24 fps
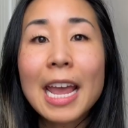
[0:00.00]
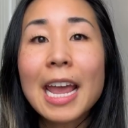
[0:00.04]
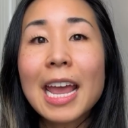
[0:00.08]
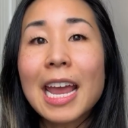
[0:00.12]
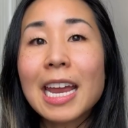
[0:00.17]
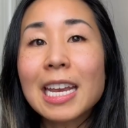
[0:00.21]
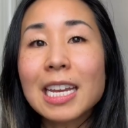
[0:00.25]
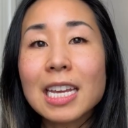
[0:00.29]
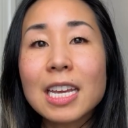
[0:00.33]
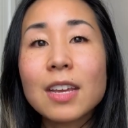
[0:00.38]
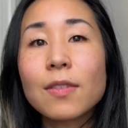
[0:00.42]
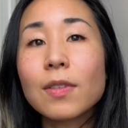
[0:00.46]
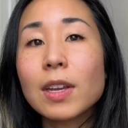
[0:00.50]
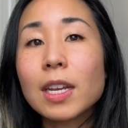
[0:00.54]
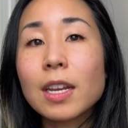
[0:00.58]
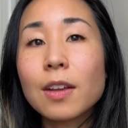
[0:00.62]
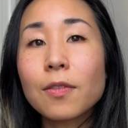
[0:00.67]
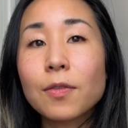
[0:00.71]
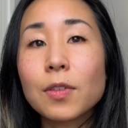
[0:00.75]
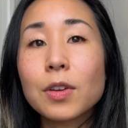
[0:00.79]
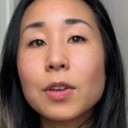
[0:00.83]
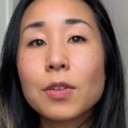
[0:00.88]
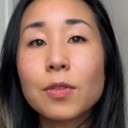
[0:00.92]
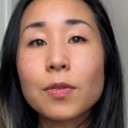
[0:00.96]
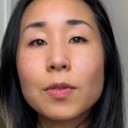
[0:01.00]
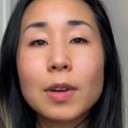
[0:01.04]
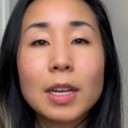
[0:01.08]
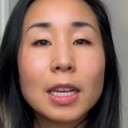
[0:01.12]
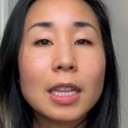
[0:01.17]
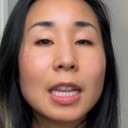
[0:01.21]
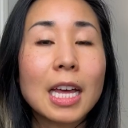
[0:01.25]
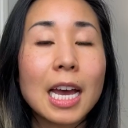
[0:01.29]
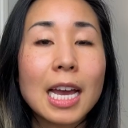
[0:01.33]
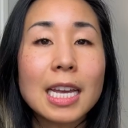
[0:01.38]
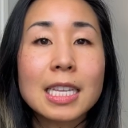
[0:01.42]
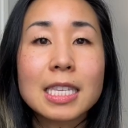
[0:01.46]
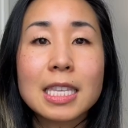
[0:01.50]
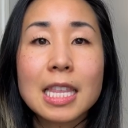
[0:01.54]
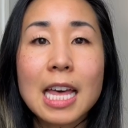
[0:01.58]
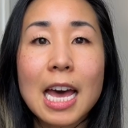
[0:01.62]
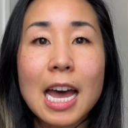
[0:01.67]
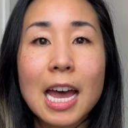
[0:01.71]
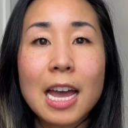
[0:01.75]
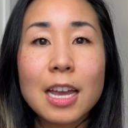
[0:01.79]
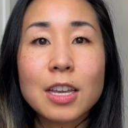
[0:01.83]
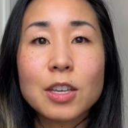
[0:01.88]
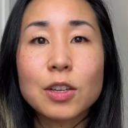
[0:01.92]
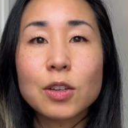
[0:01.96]
And even if you realize
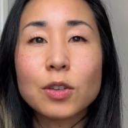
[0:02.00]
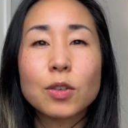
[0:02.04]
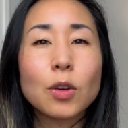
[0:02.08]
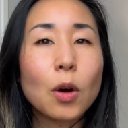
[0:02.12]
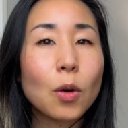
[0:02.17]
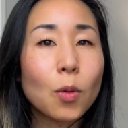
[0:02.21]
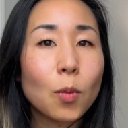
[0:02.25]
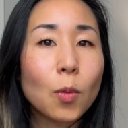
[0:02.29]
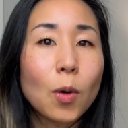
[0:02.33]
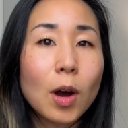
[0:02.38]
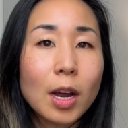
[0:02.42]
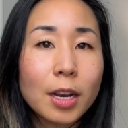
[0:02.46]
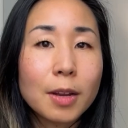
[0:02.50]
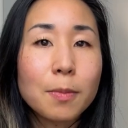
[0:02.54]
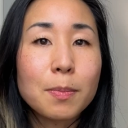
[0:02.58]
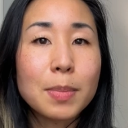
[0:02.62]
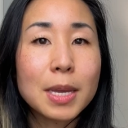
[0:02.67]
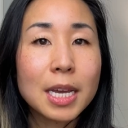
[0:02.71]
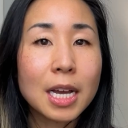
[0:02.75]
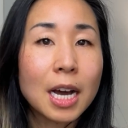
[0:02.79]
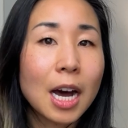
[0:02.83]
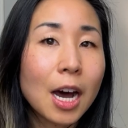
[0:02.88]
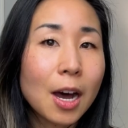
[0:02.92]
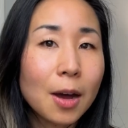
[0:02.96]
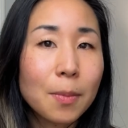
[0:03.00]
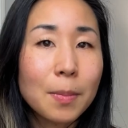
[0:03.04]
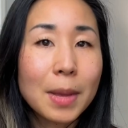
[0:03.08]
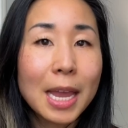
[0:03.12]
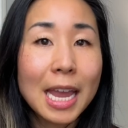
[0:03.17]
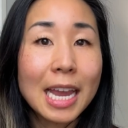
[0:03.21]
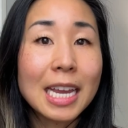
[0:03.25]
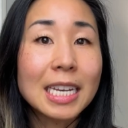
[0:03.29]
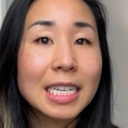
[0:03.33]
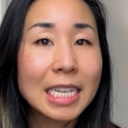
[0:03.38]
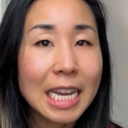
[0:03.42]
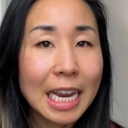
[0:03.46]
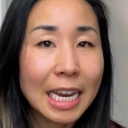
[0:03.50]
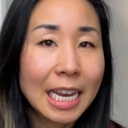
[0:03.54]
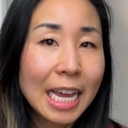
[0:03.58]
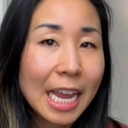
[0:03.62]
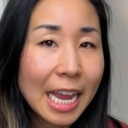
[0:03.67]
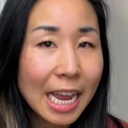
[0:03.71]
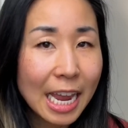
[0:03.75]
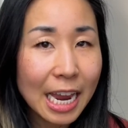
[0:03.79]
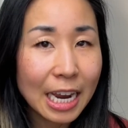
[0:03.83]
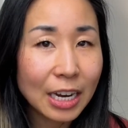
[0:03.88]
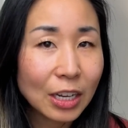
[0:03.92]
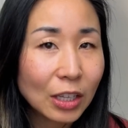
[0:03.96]
that you don't want to become a
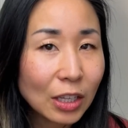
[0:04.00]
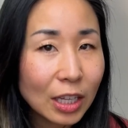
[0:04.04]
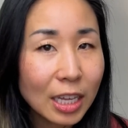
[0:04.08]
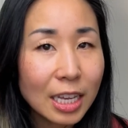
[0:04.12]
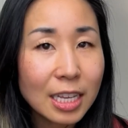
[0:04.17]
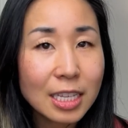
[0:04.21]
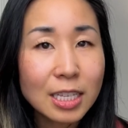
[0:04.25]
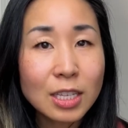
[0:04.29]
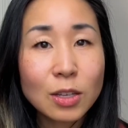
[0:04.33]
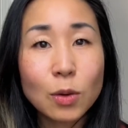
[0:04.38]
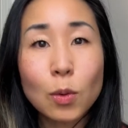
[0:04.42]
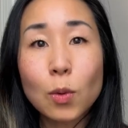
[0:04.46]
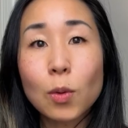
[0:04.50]
data analyst,